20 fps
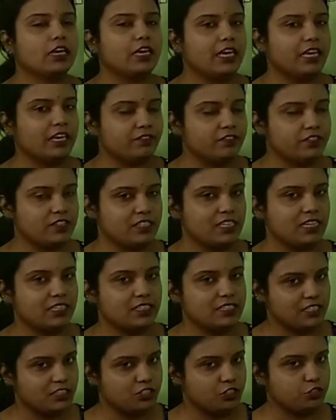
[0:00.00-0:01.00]
gives, that
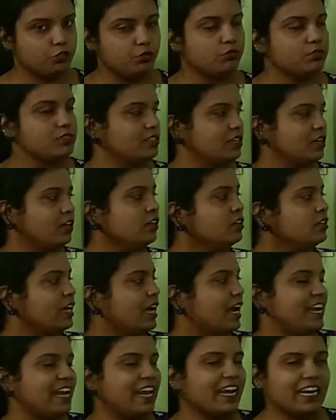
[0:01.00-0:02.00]
is, it shows a
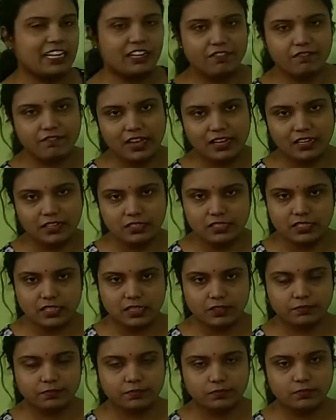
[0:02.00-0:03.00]
negative valency.
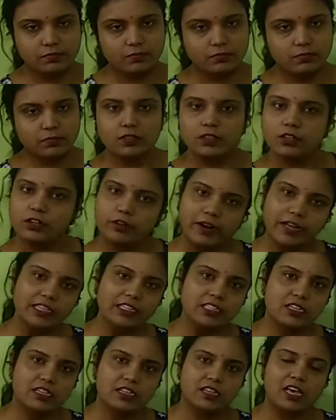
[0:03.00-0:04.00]

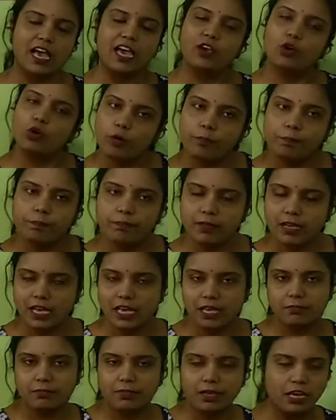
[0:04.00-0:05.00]
Right? I hope
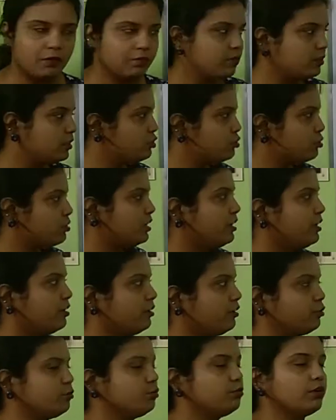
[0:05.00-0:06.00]
I am able to clear
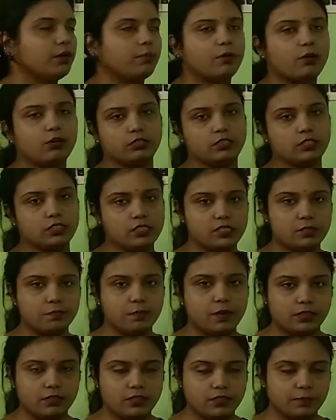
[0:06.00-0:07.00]
you about this
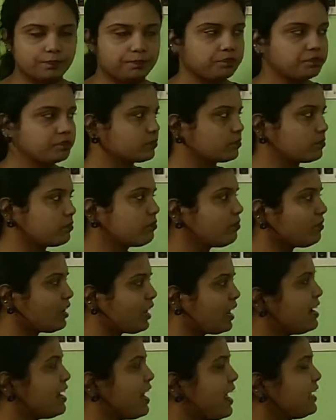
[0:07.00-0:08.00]
part.
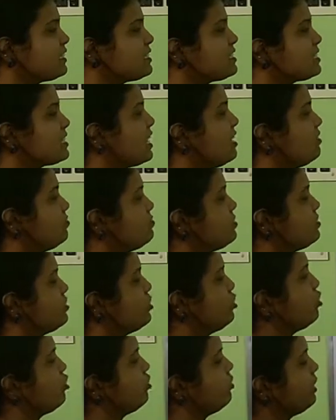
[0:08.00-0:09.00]
Next comes
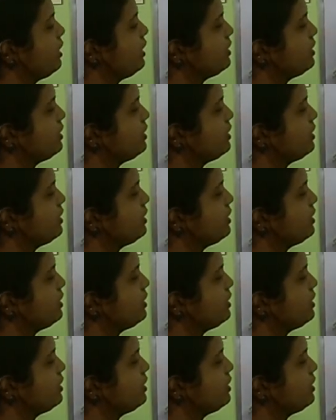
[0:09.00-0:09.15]
your